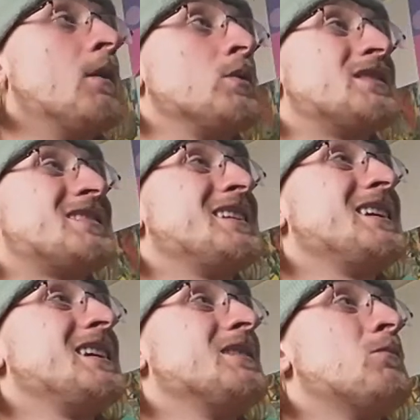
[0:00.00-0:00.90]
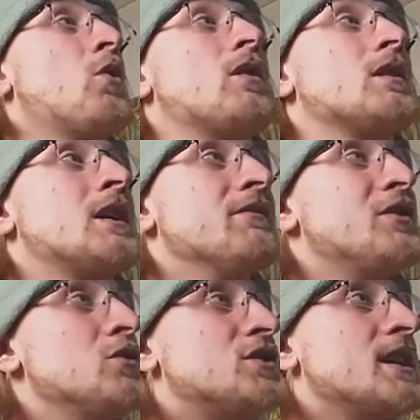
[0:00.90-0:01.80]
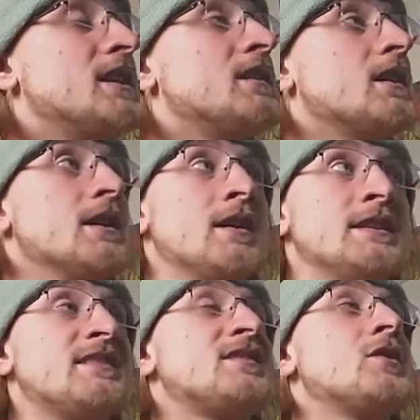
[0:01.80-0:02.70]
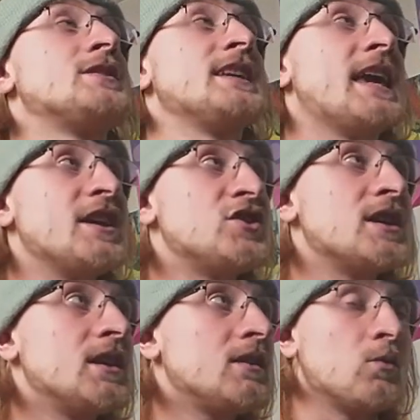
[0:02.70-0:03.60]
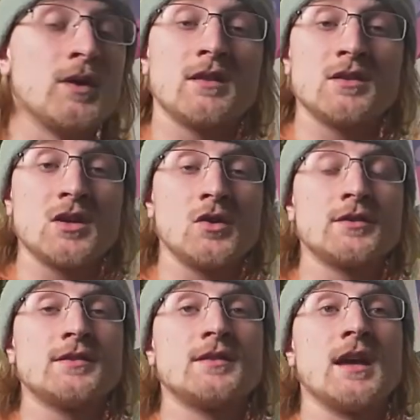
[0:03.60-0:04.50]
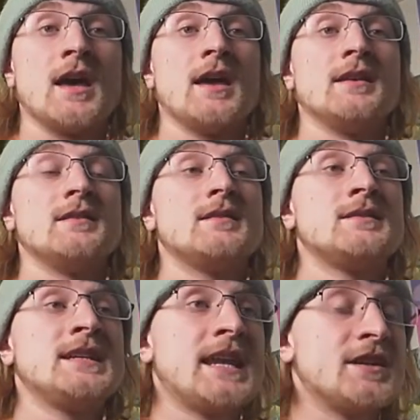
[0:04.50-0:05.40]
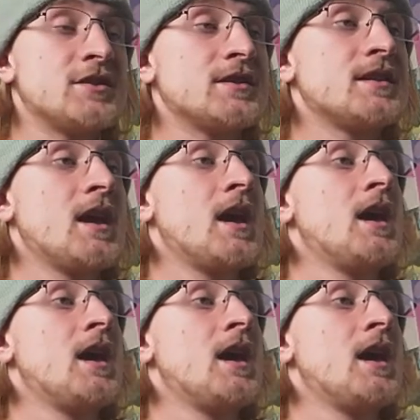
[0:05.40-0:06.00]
We see more confusion, disassociation with adults and teenagers